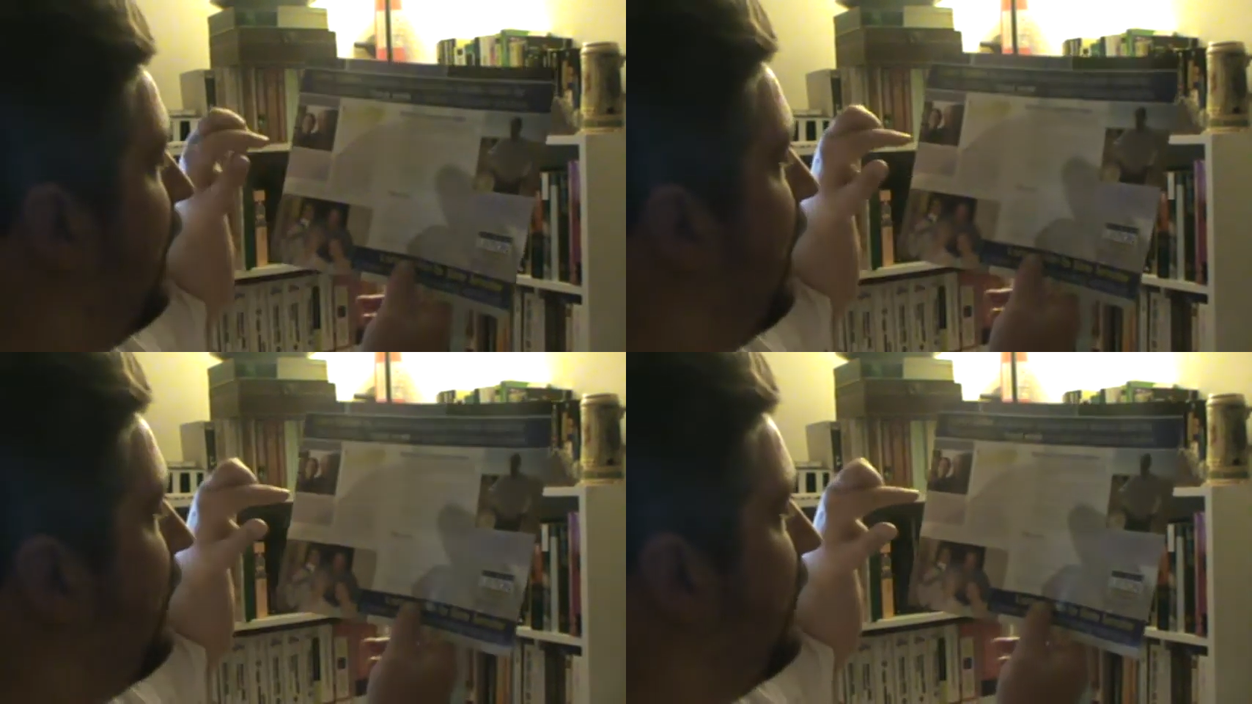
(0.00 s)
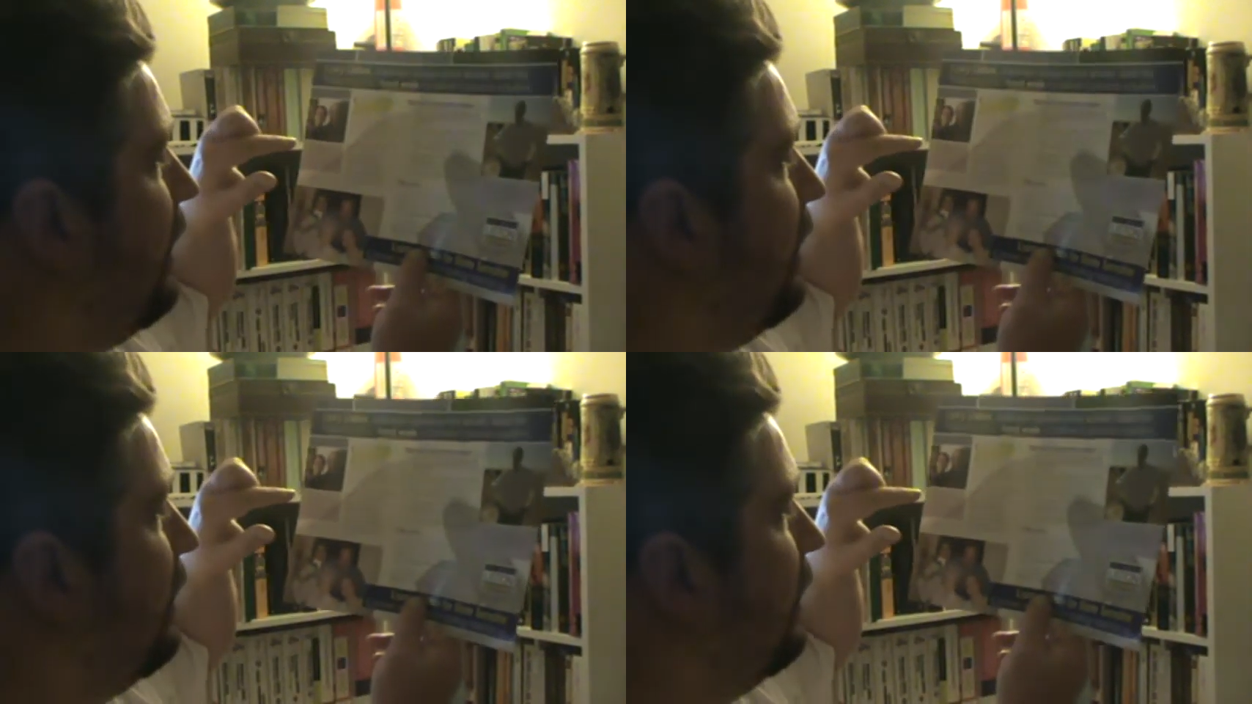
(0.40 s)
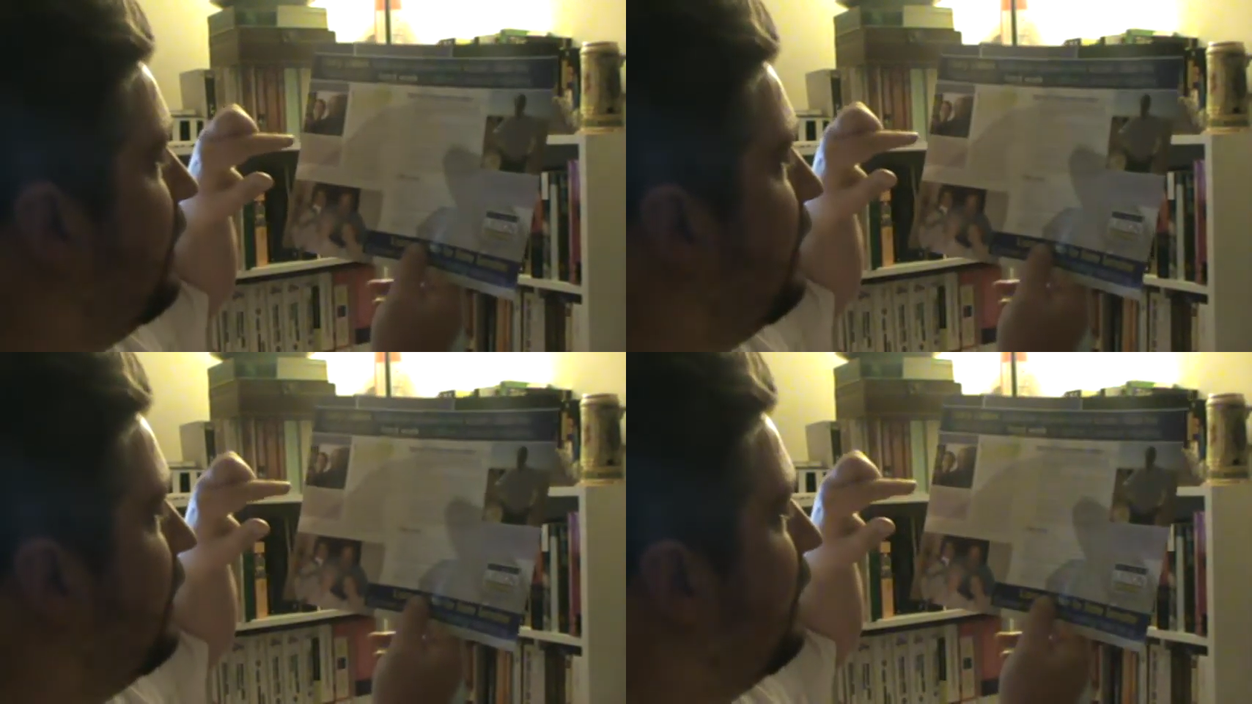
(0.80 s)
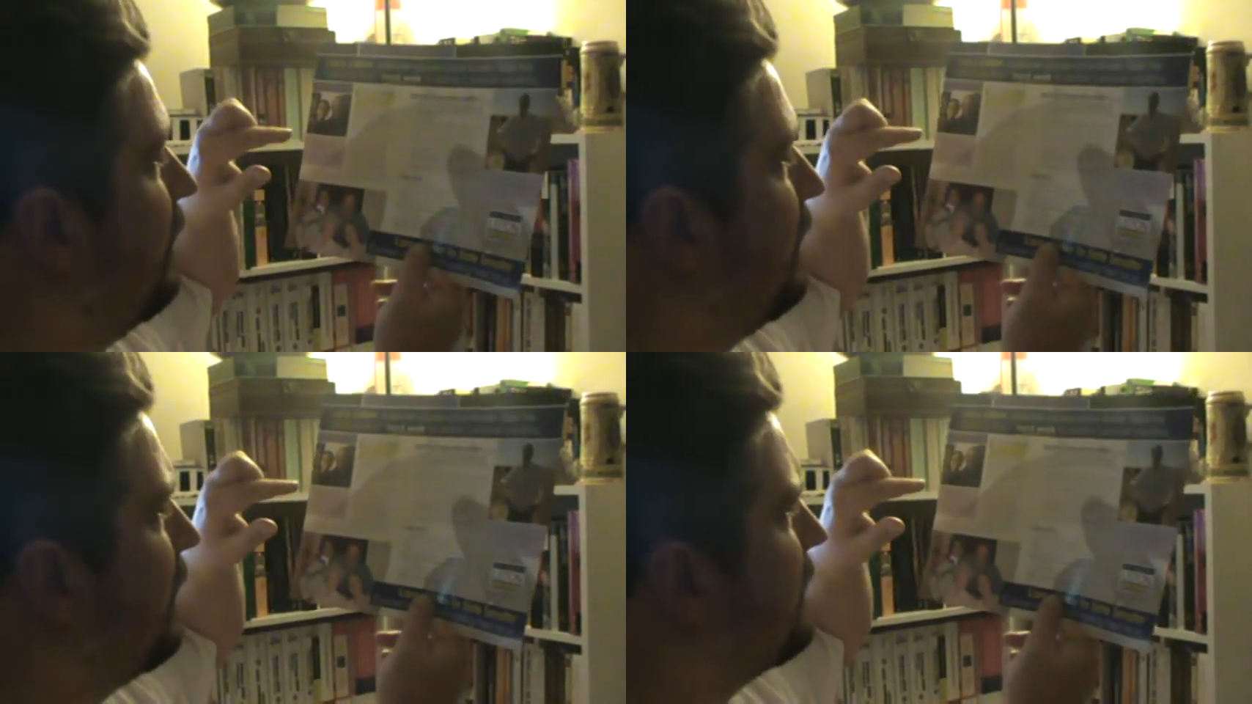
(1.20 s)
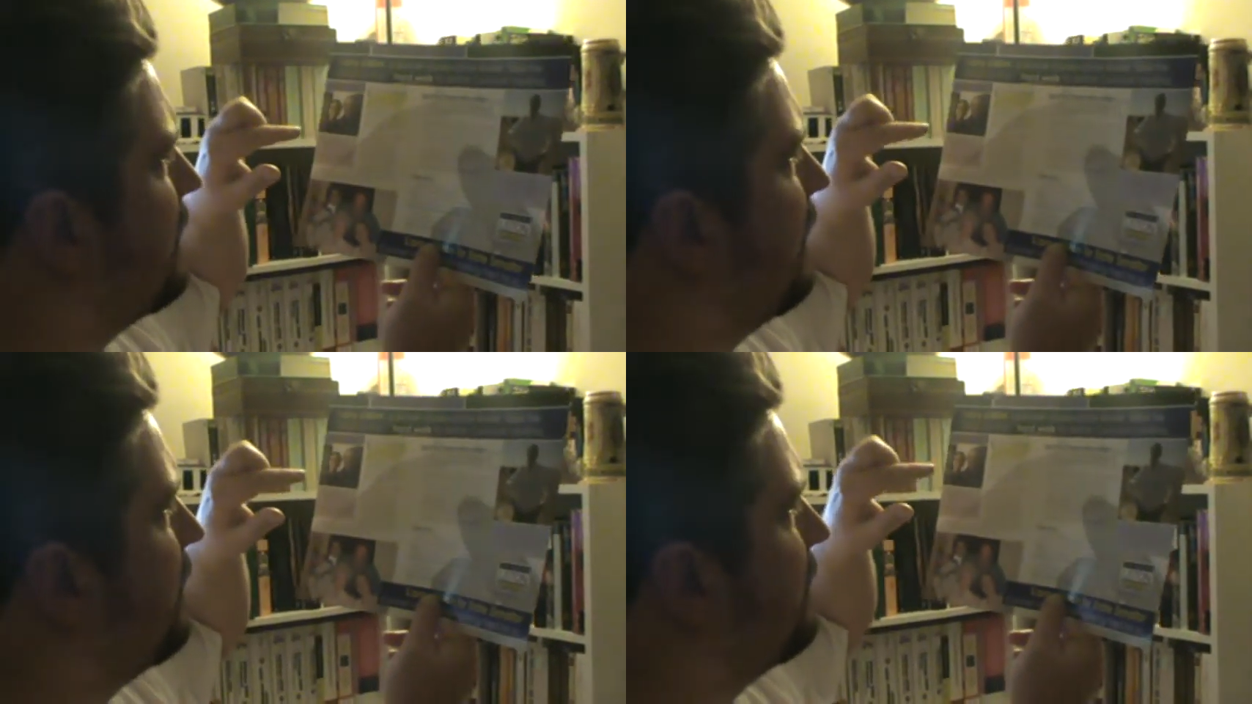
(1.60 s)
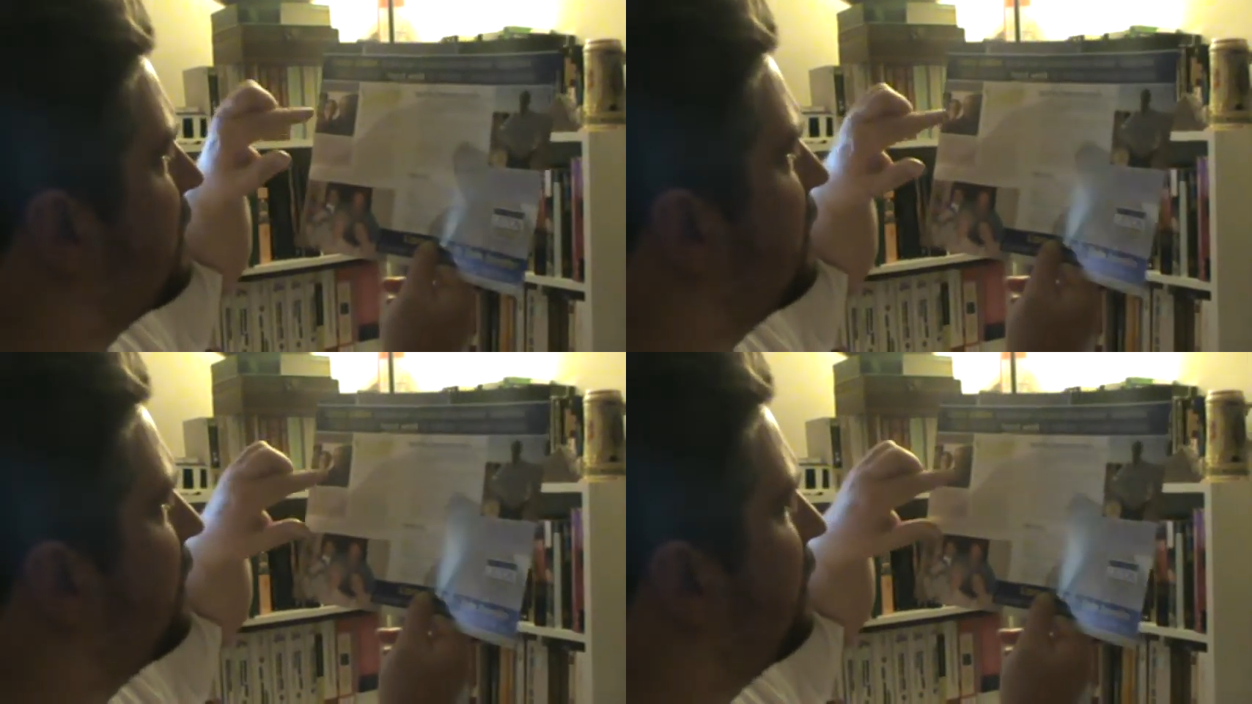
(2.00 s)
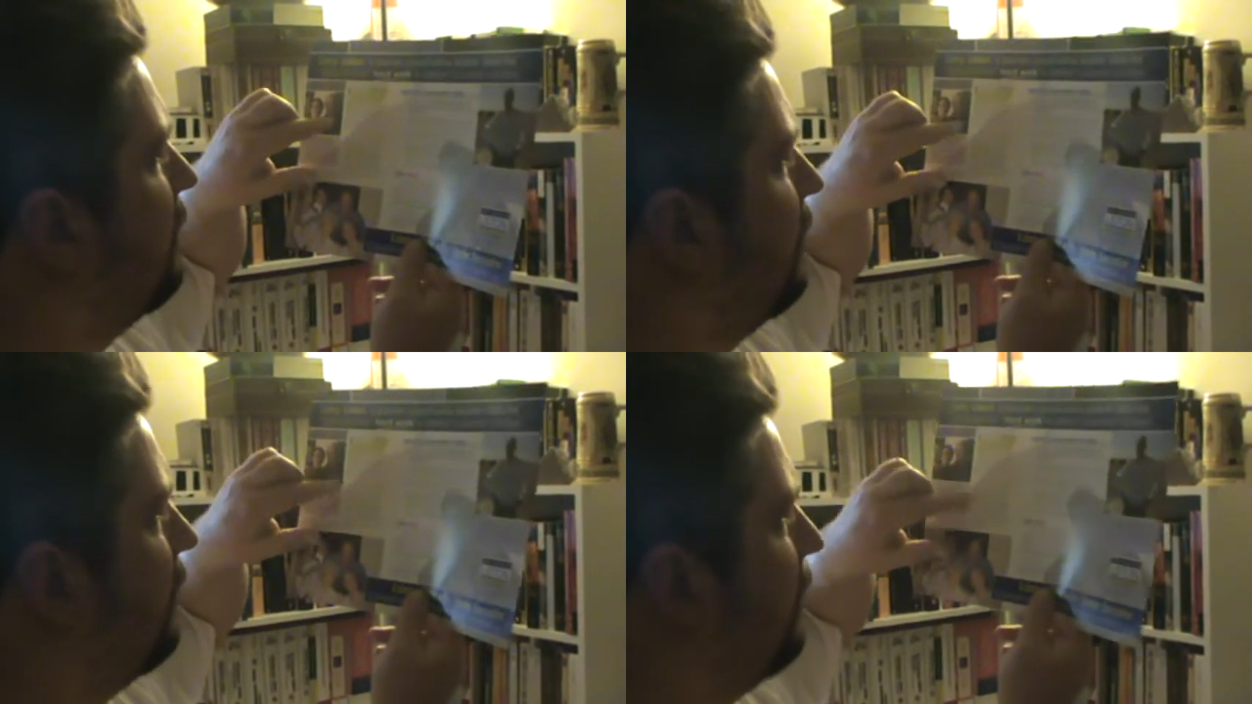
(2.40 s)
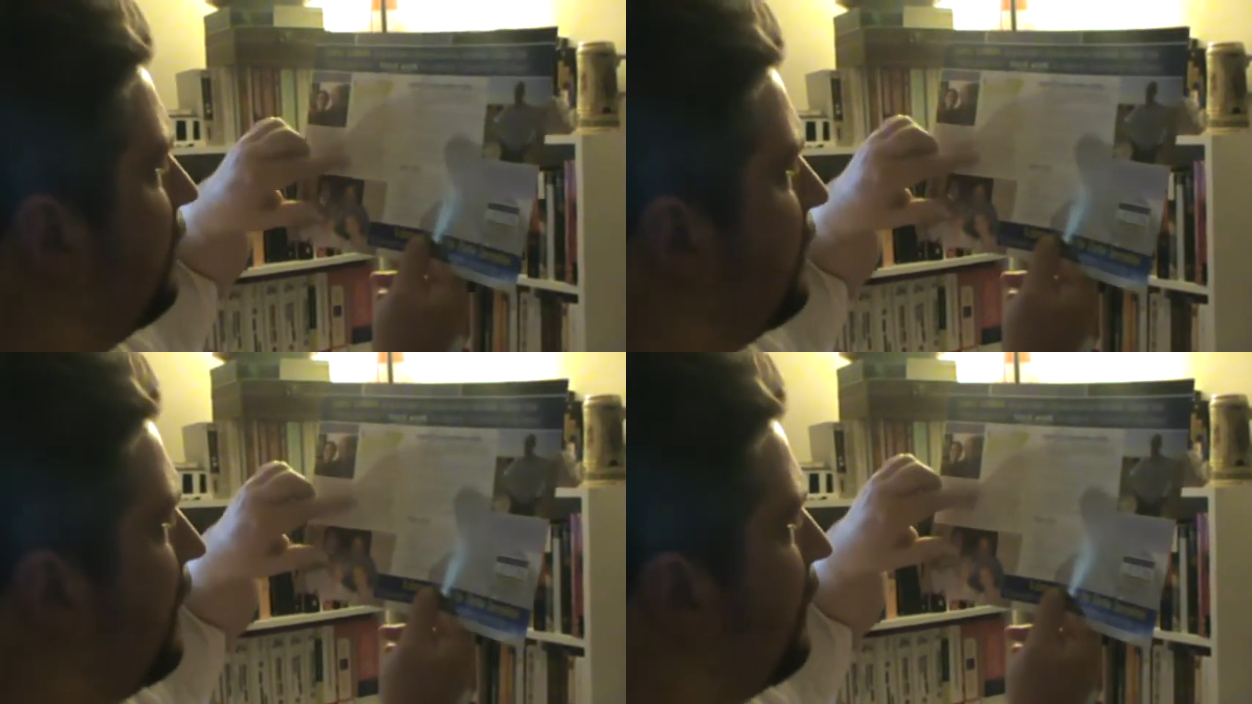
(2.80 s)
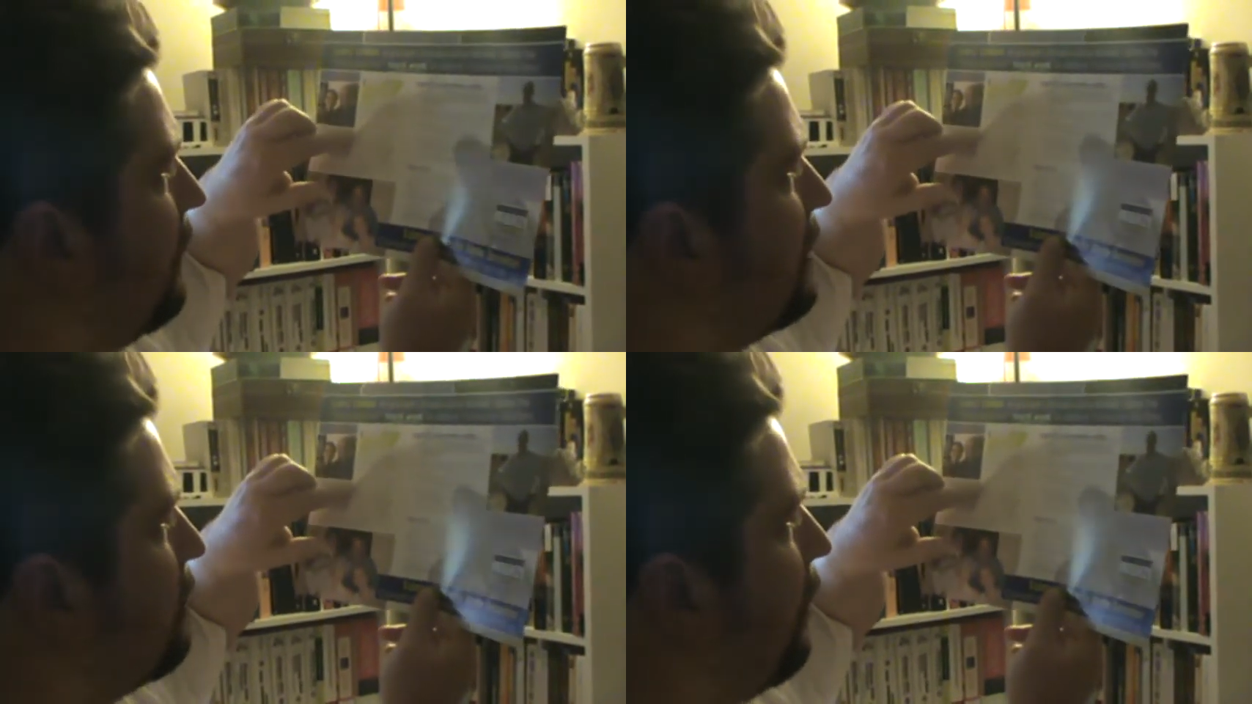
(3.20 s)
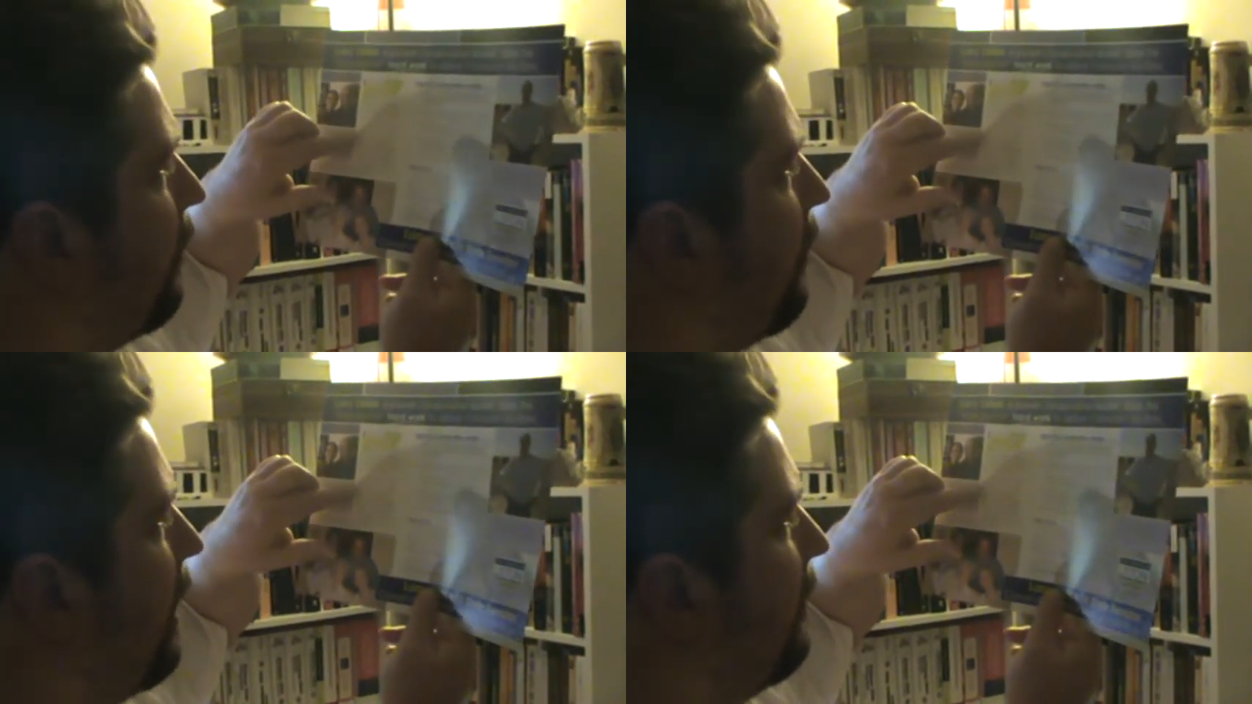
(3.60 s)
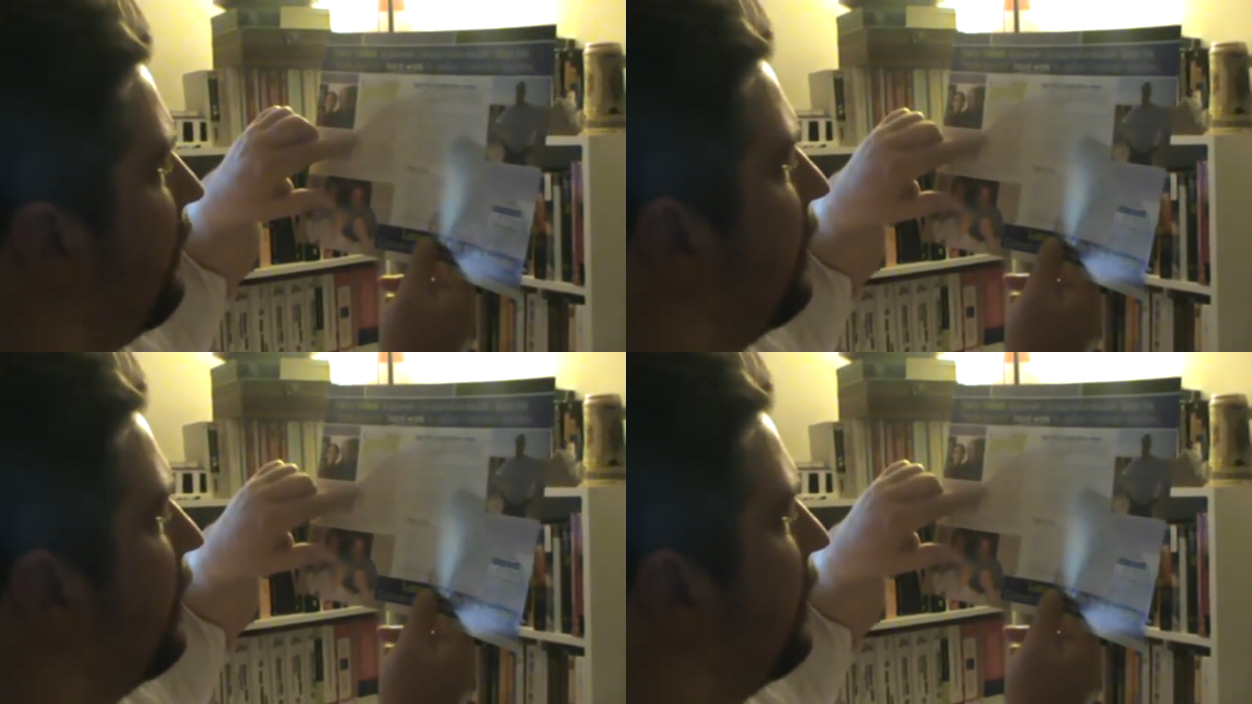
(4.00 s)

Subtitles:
(no speaker visible)